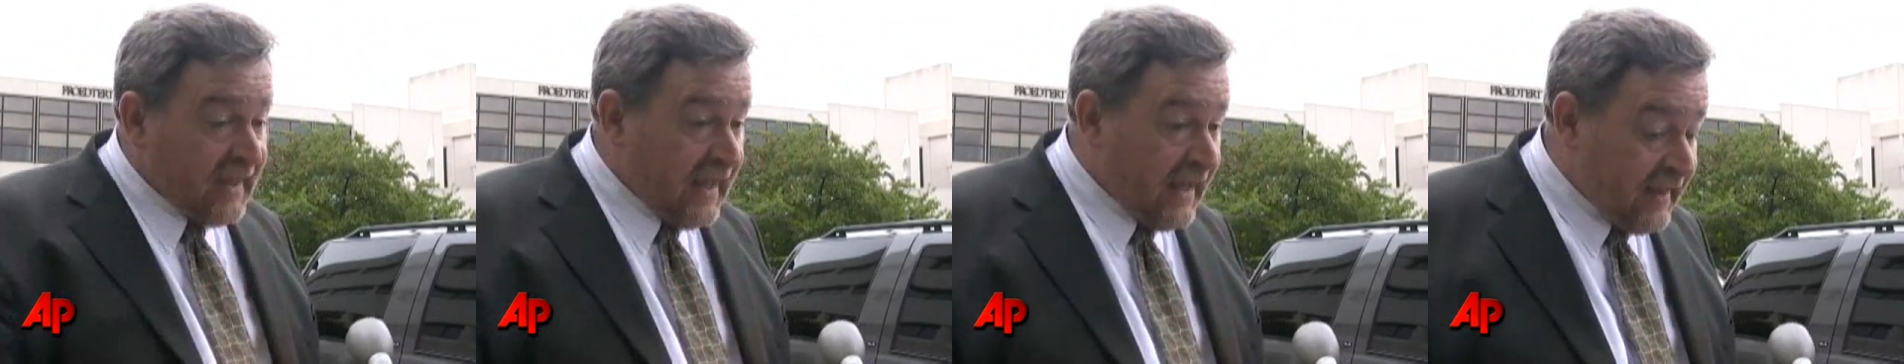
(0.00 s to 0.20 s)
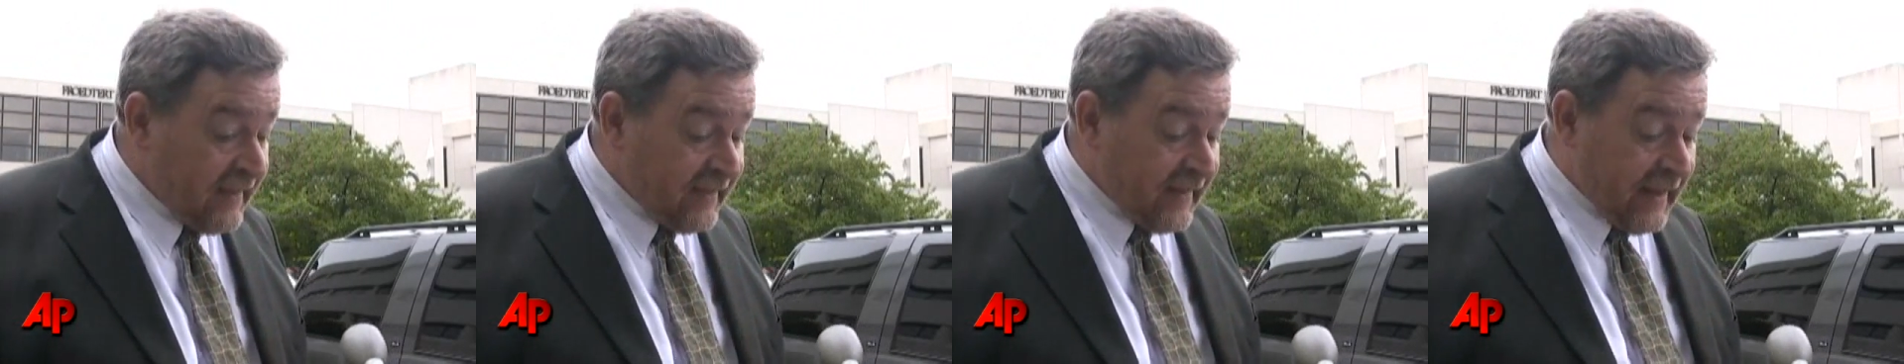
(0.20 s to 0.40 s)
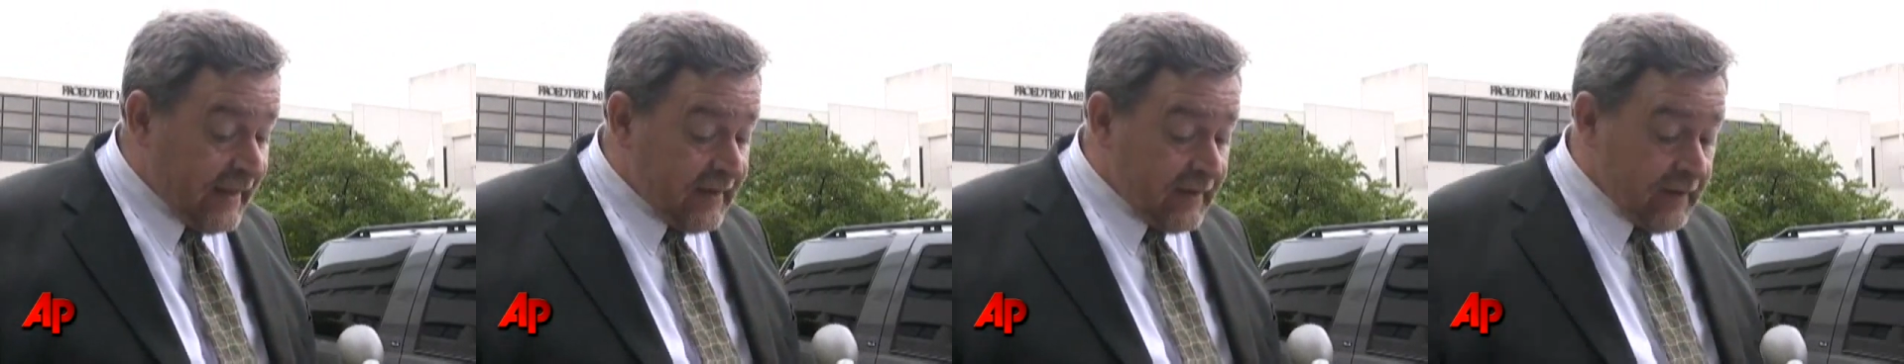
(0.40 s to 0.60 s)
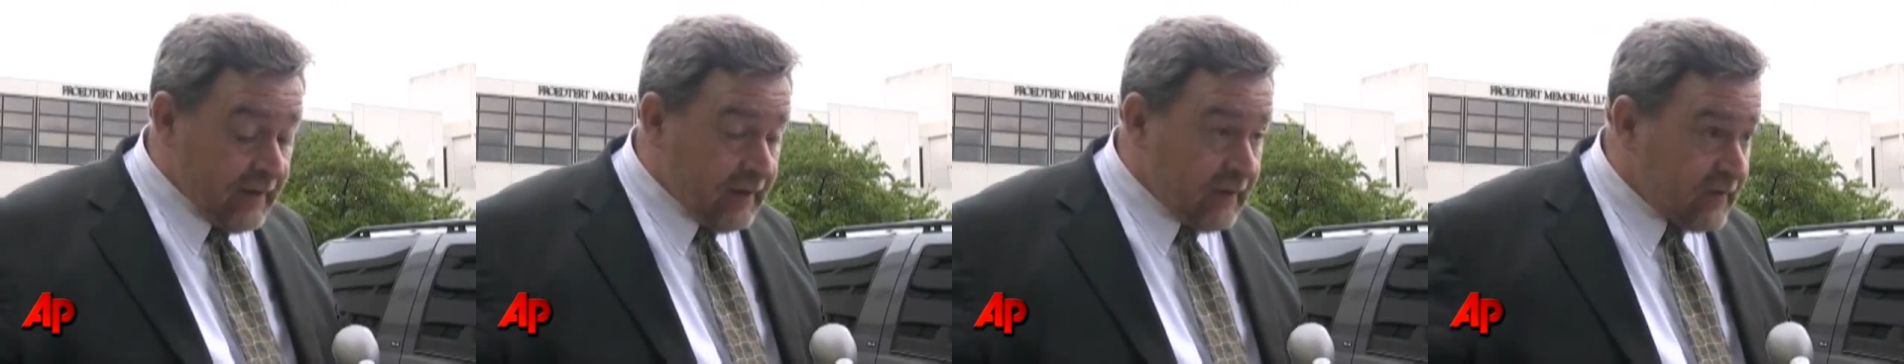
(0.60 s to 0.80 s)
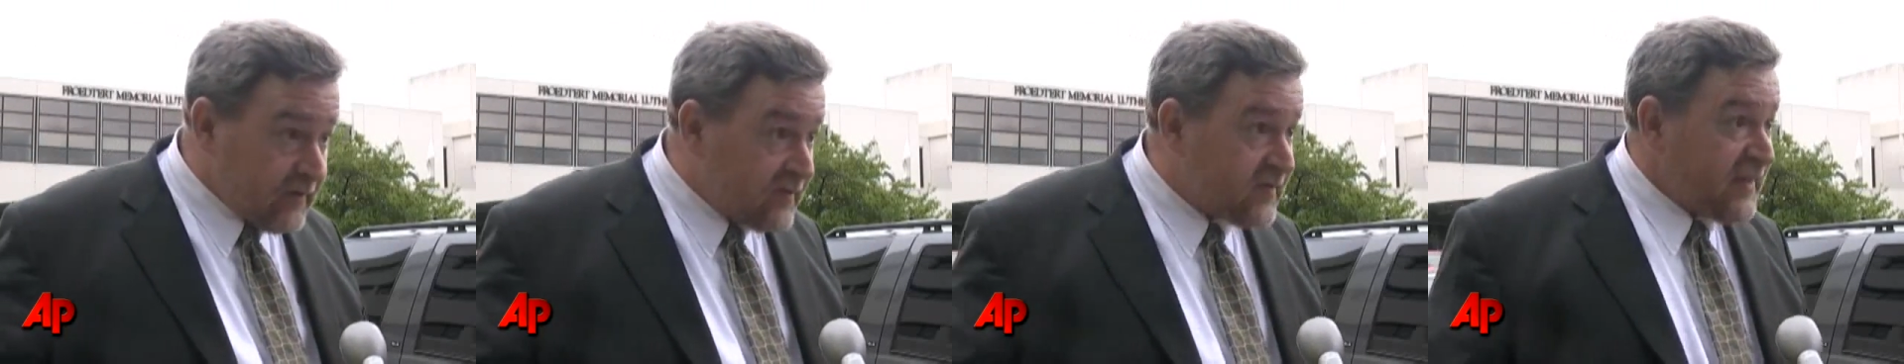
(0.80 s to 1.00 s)
and then
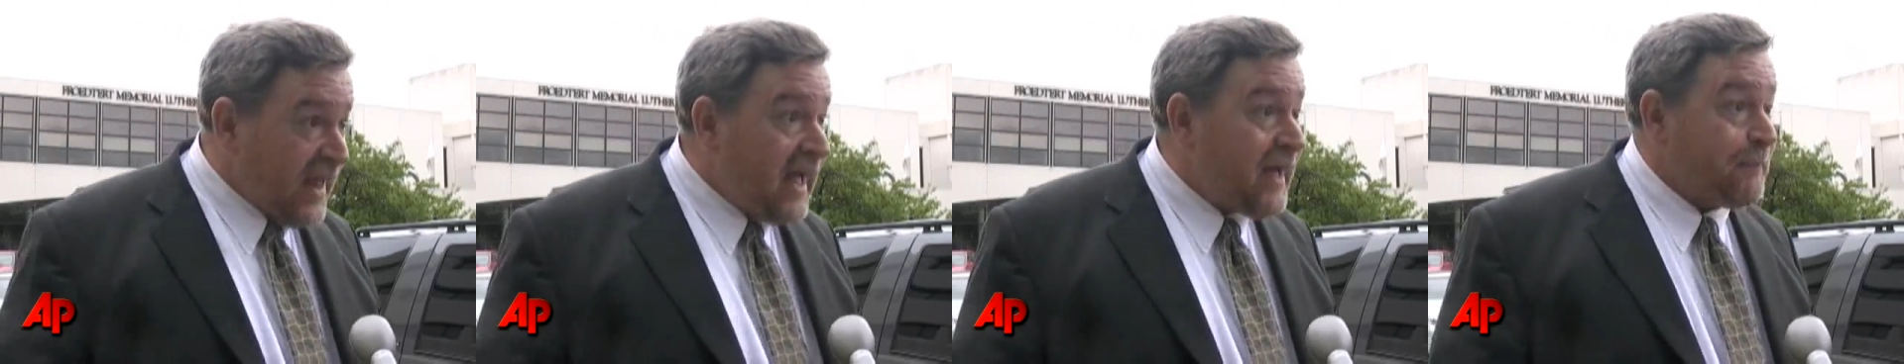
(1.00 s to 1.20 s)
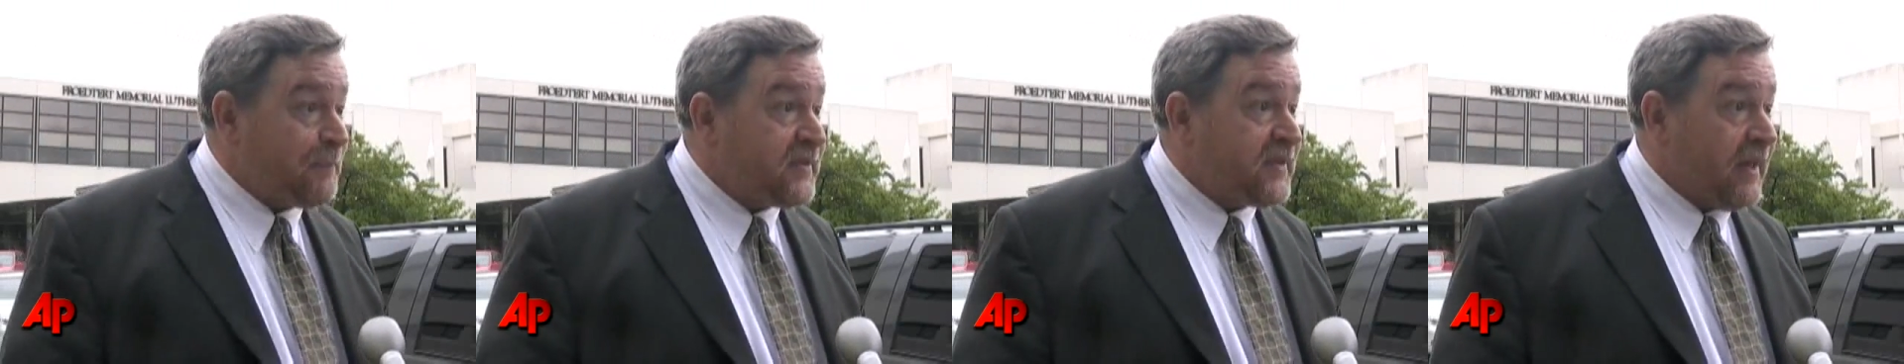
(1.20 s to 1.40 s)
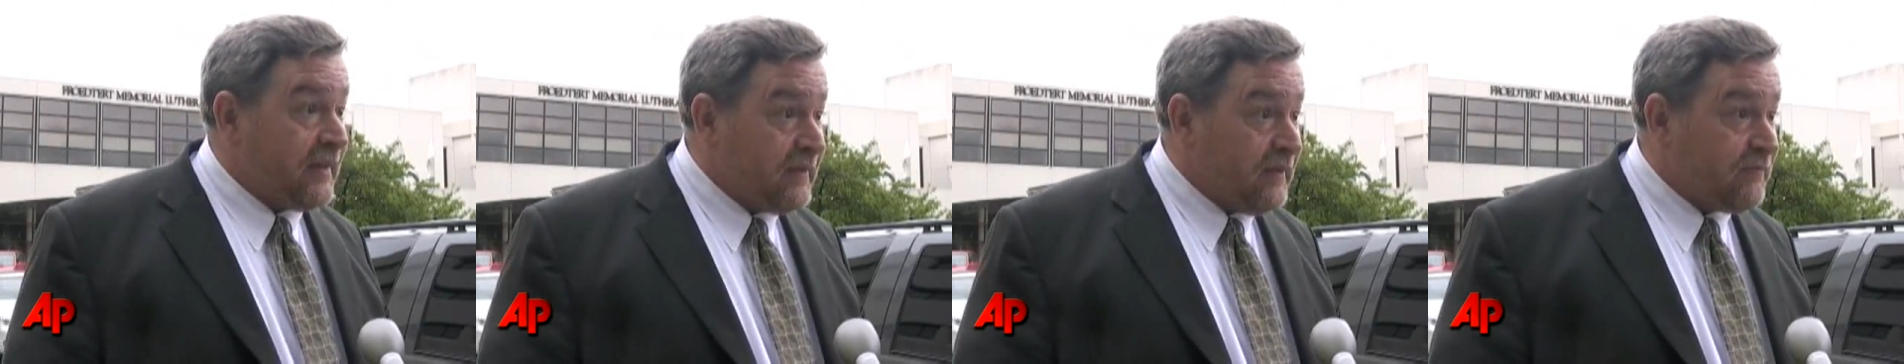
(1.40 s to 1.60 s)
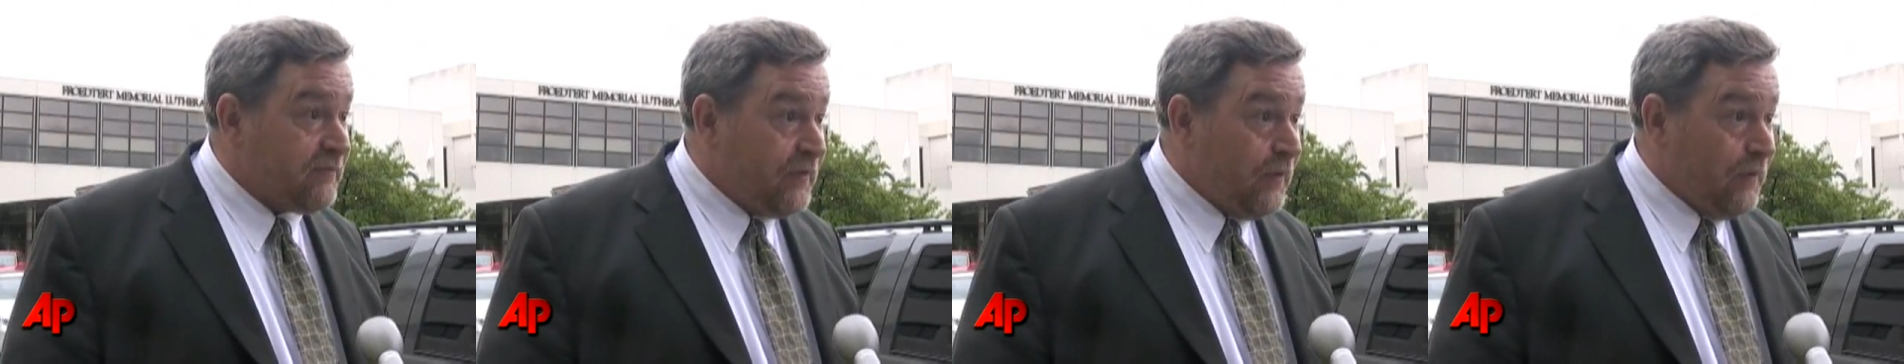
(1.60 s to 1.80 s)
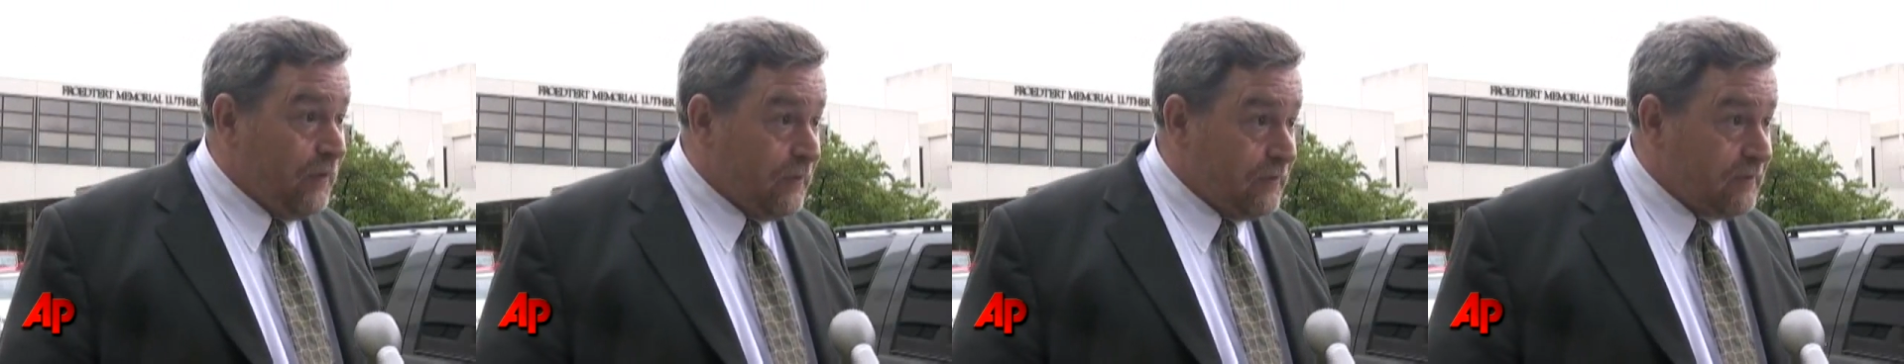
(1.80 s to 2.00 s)
stomps on the
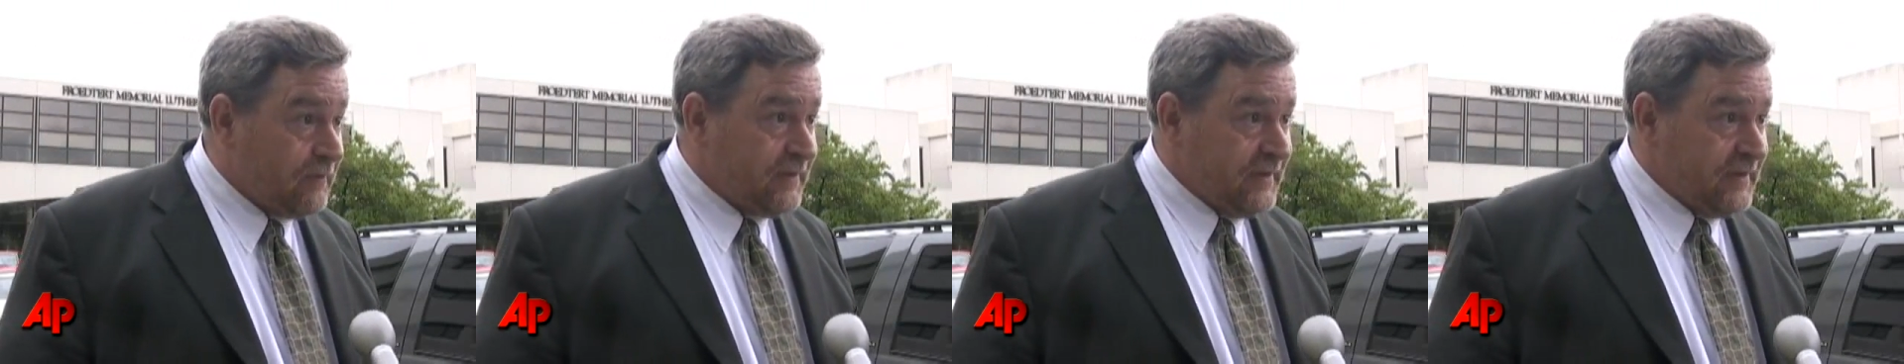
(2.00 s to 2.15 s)
phone.